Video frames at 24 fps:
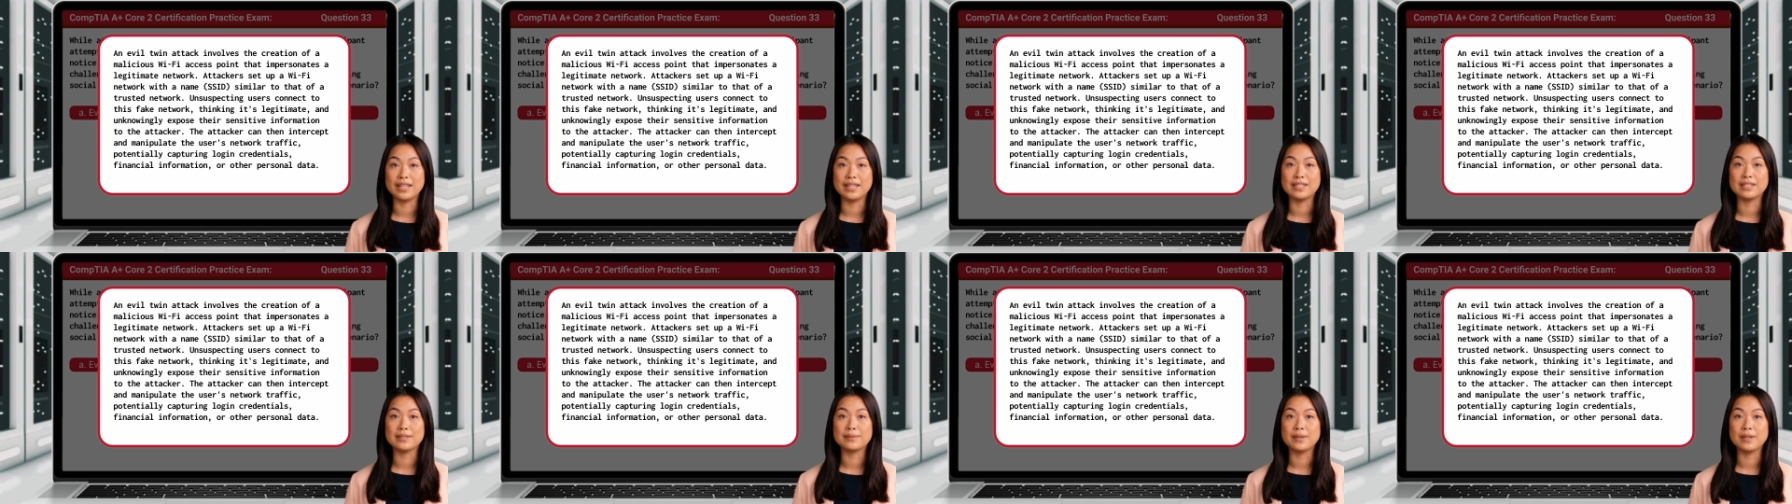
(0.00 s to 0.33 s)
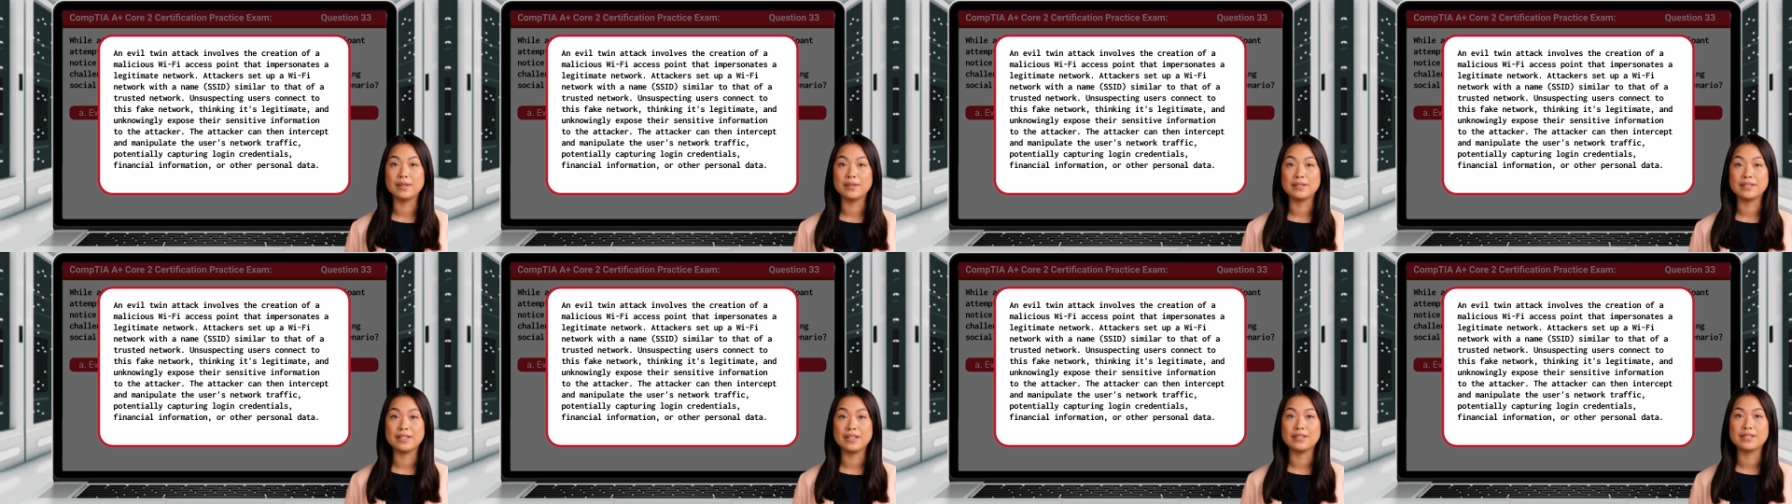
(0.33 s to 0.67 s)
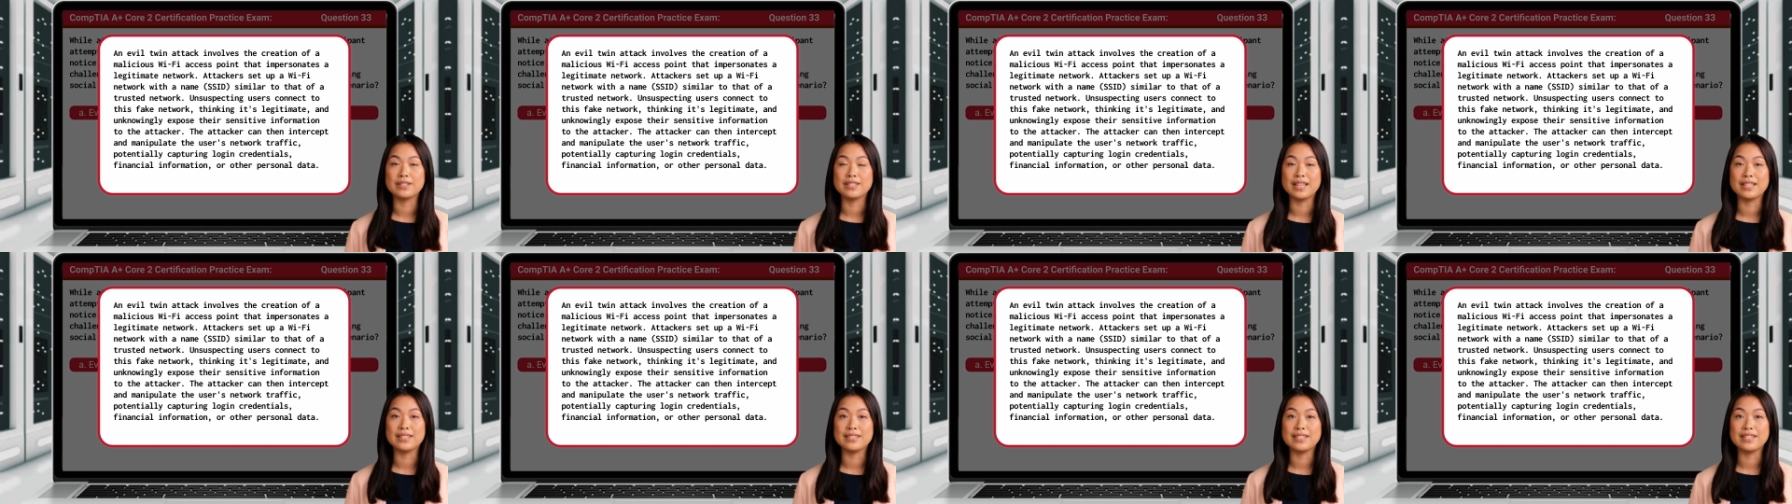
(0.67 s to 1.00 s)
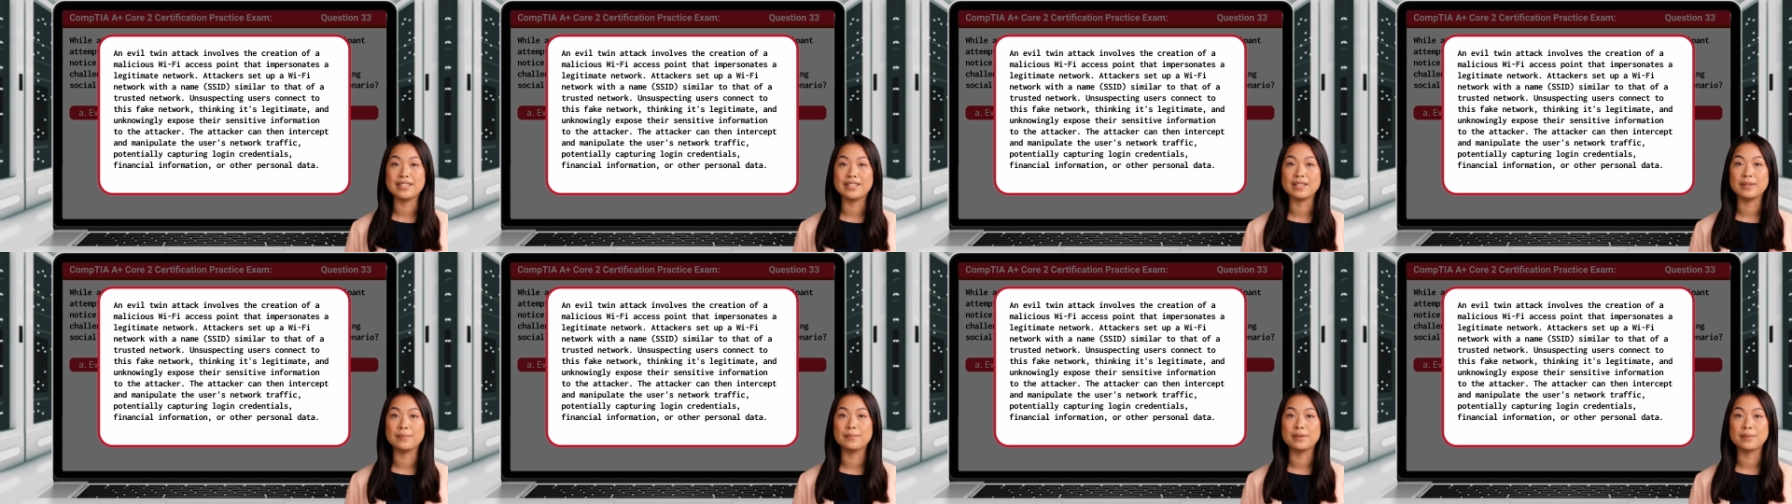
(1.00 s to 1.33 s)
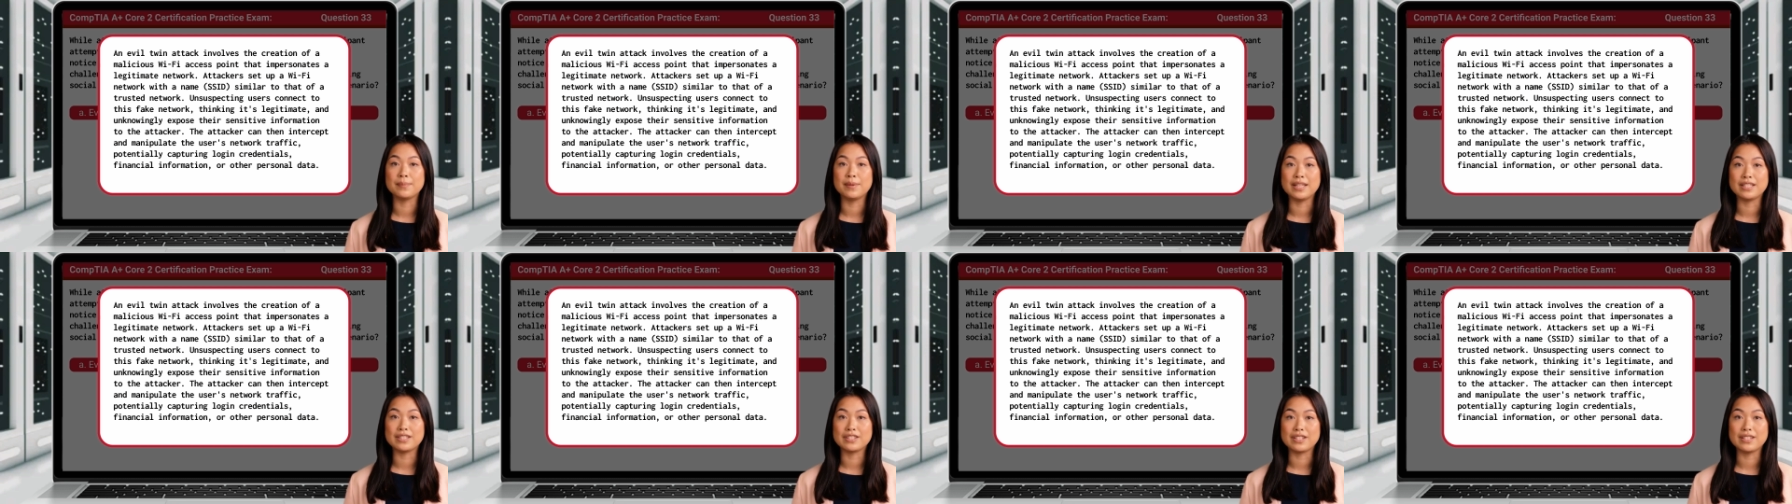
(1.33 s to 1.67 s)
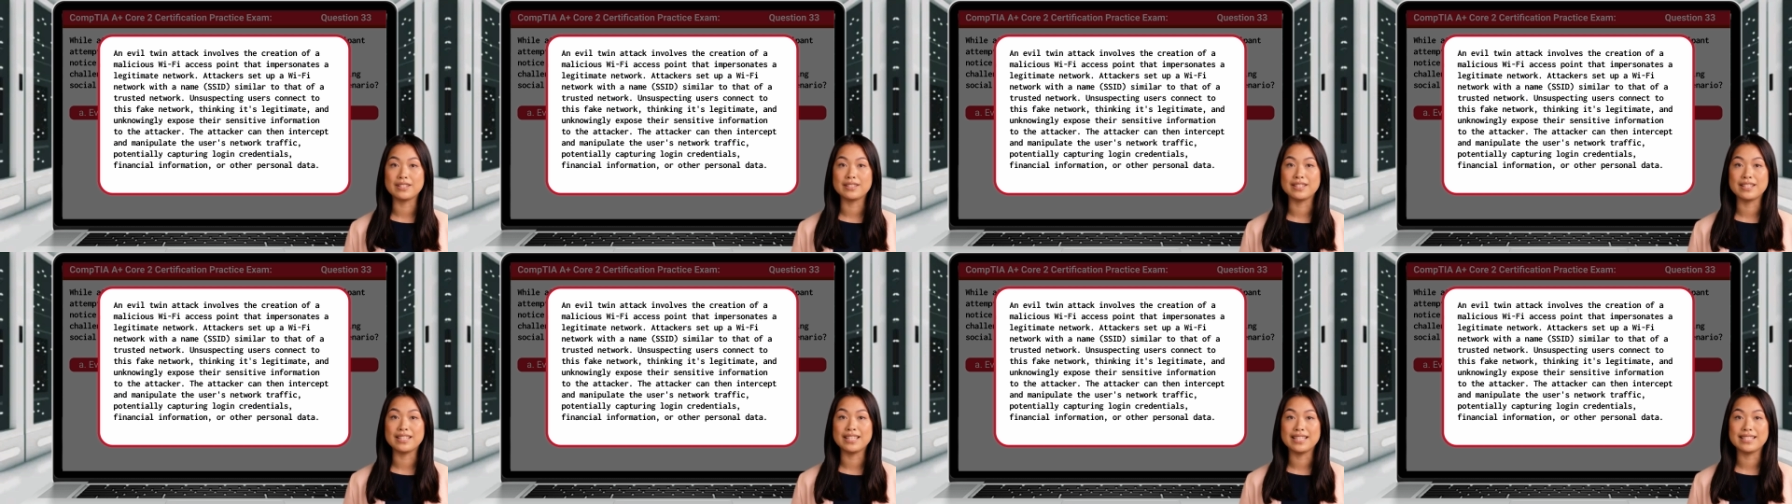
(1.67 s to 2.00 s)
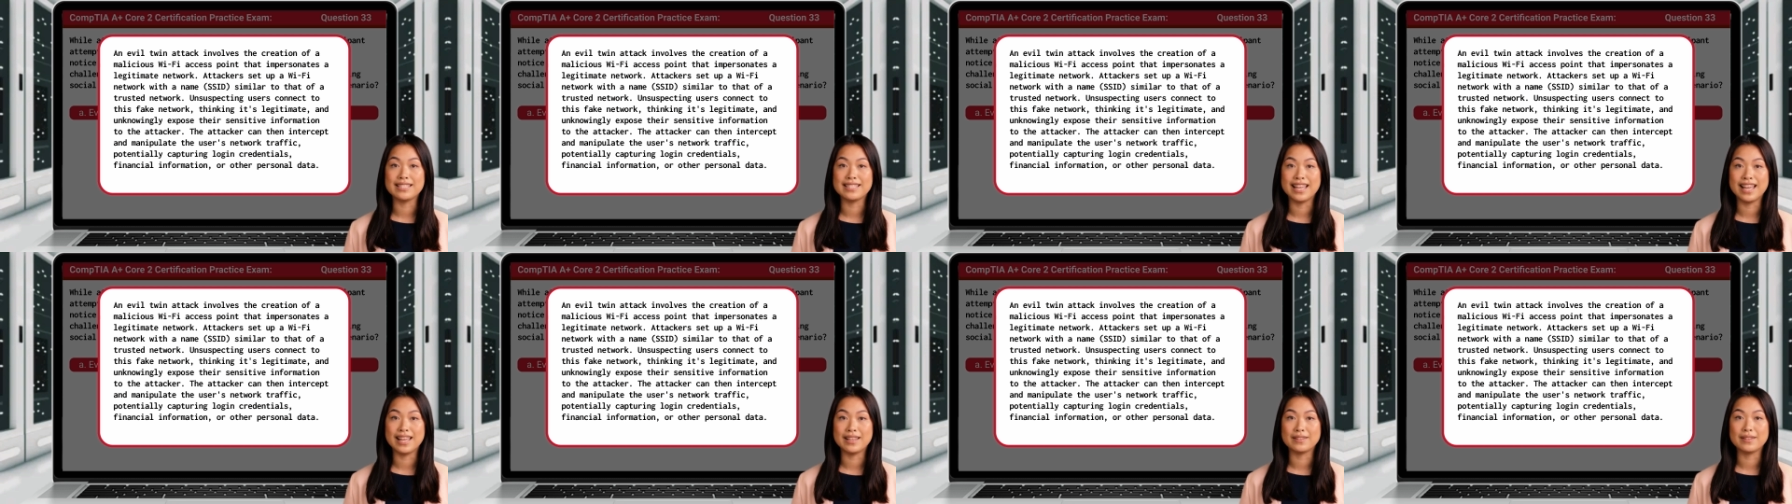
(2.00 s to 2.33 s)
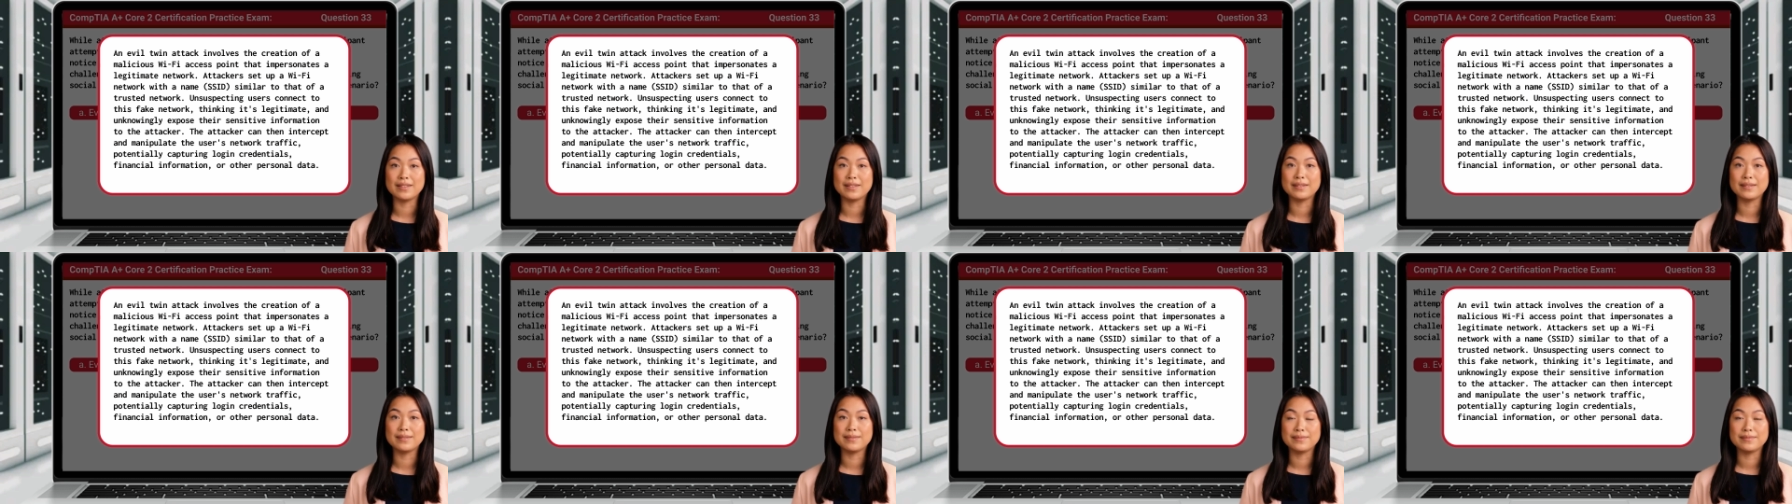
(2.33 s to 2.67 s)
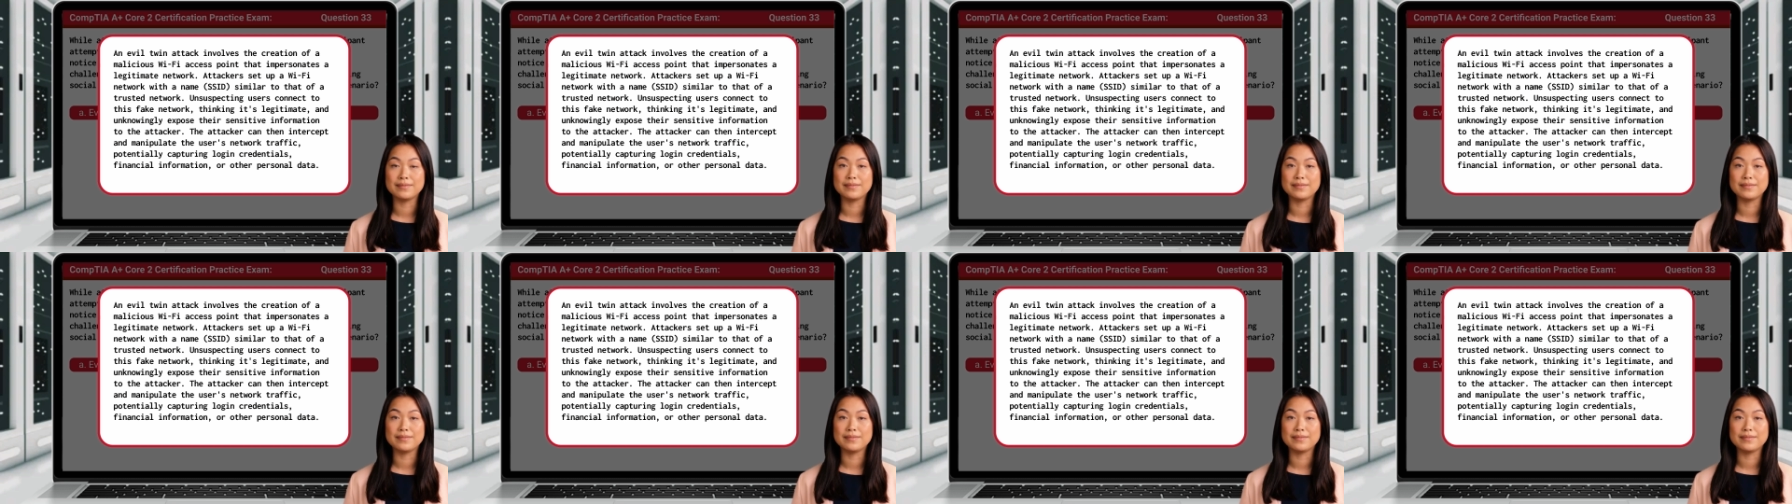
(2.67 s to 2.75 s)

expose their sensitive information to the attacker.